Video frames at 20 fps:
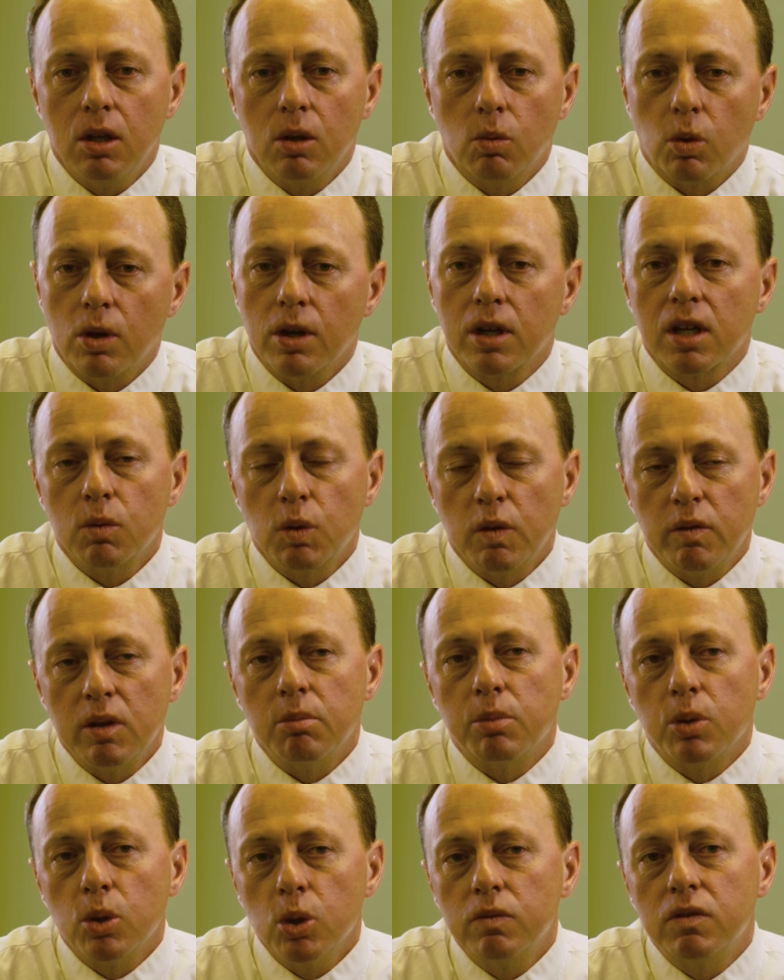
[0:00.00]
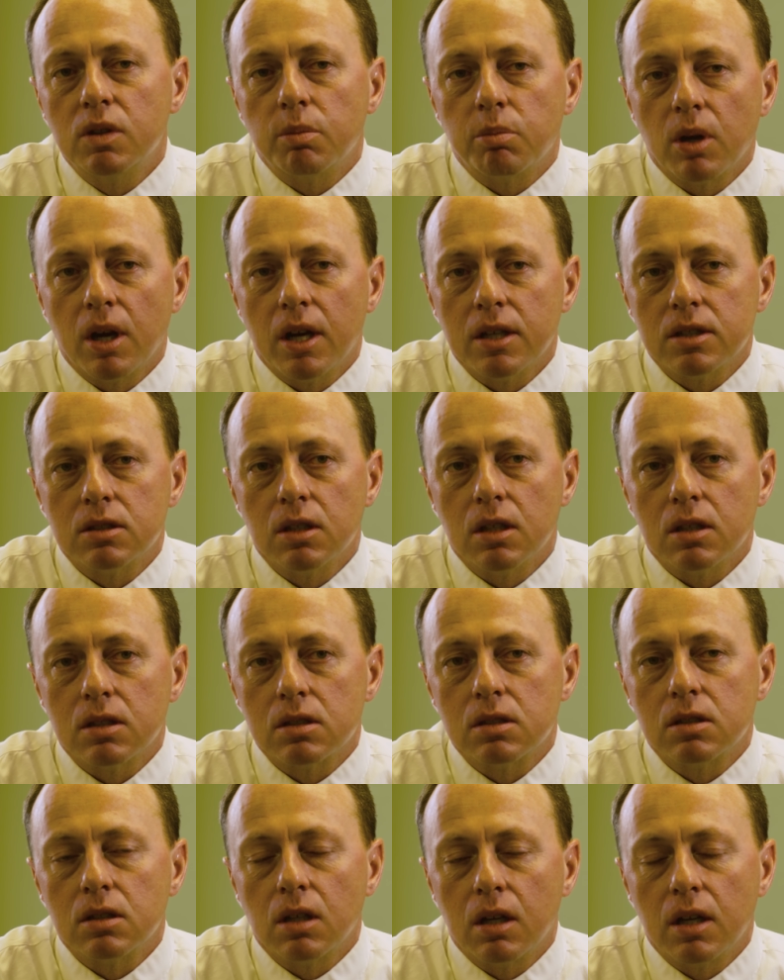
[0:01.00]
work, and we've improved the
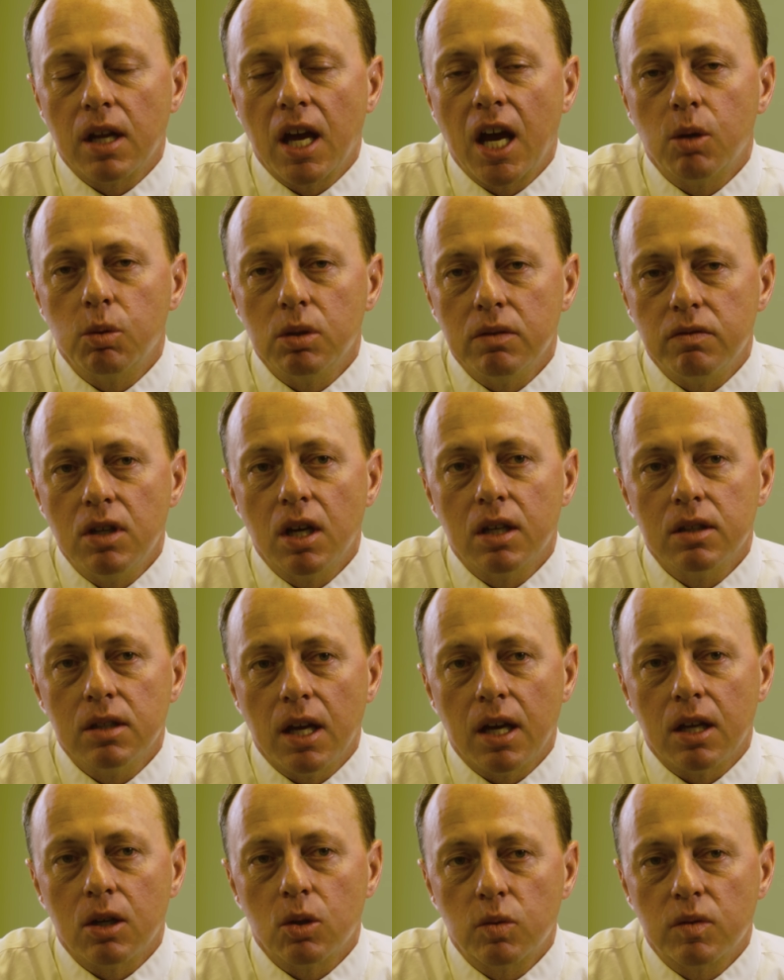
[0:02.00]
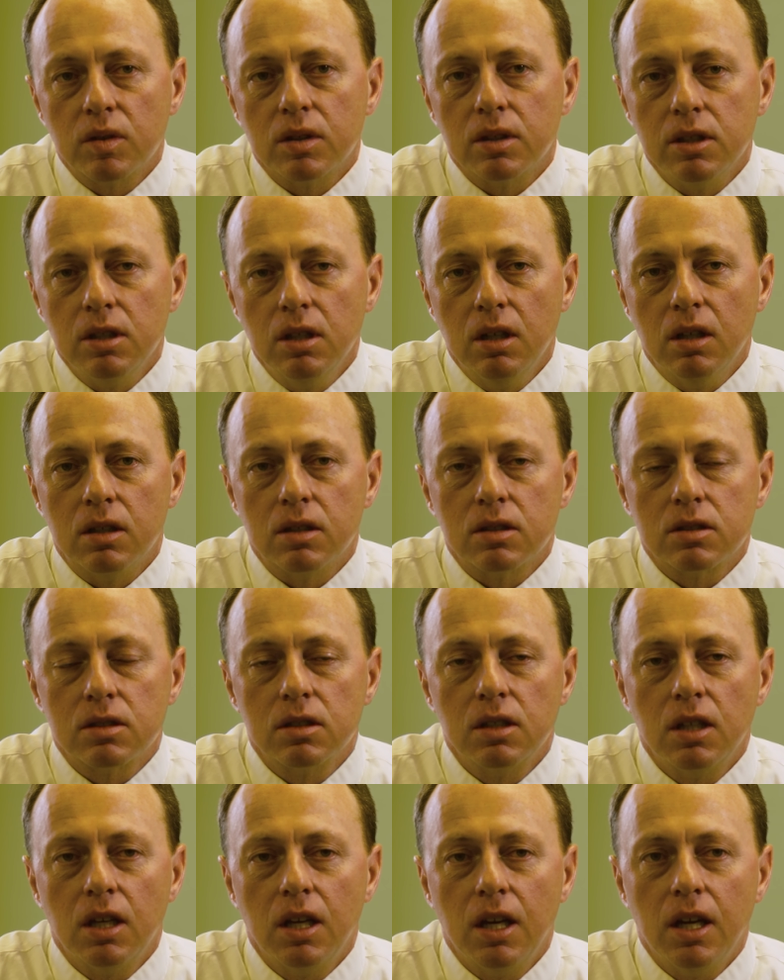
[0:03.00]
process on how we've done that over the years.
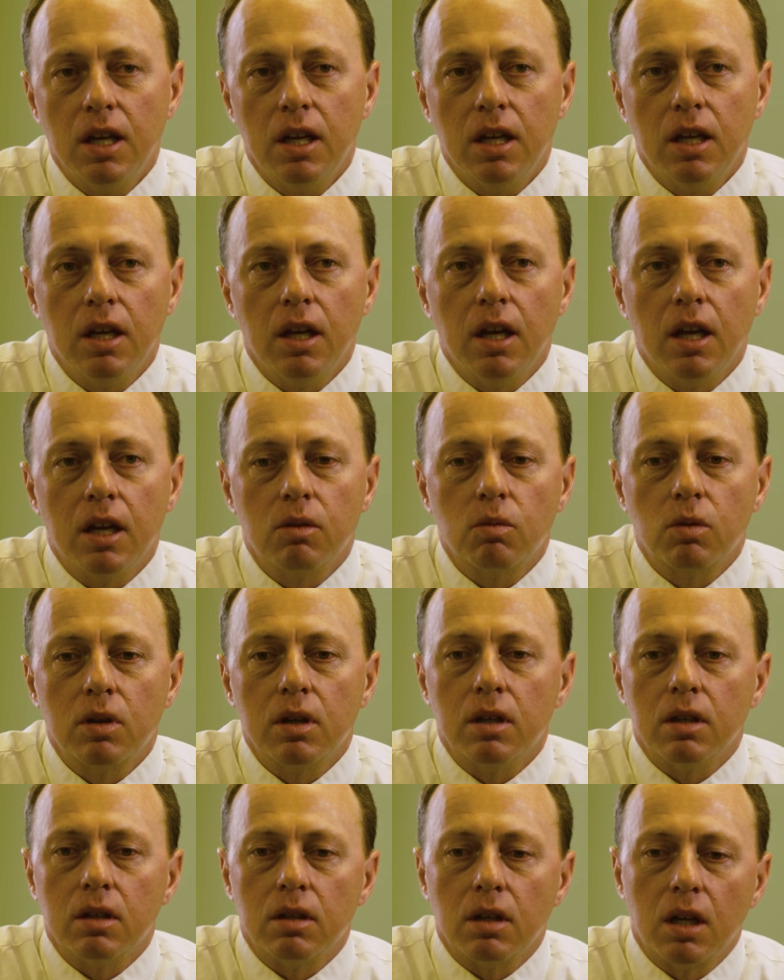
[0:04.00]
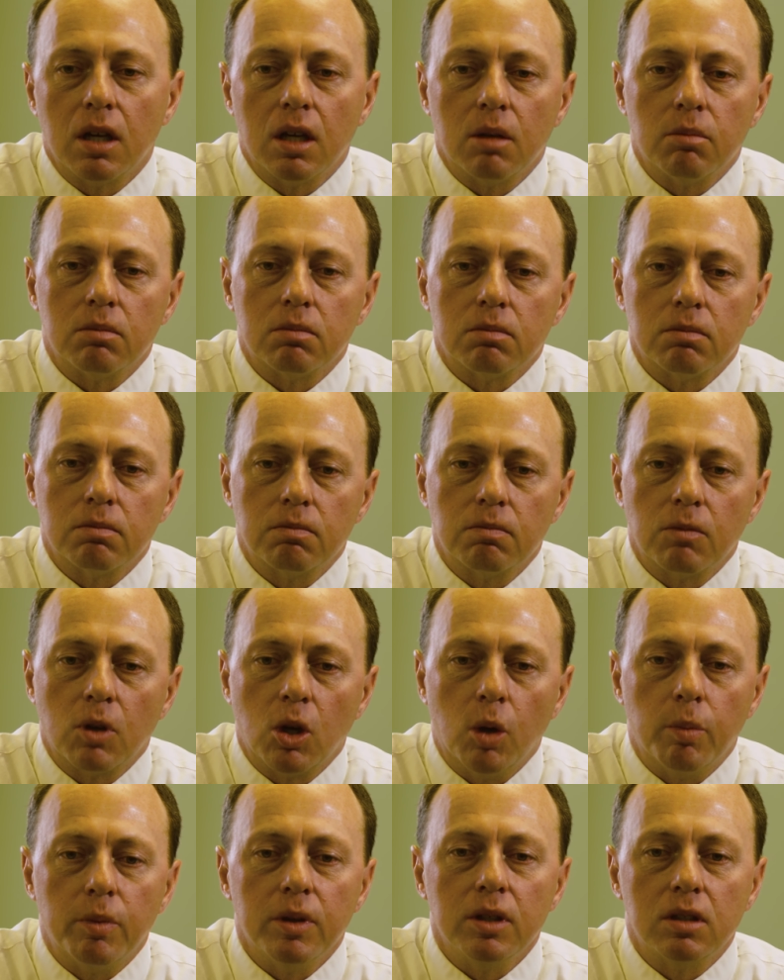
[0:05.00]
And we're
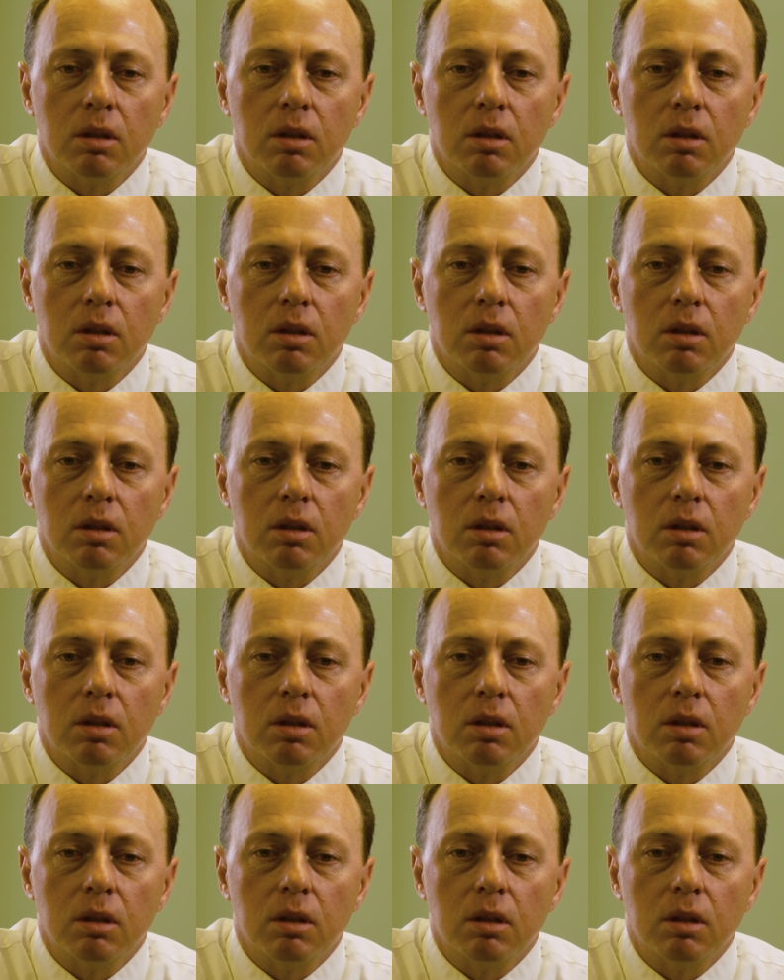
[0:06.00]
hoping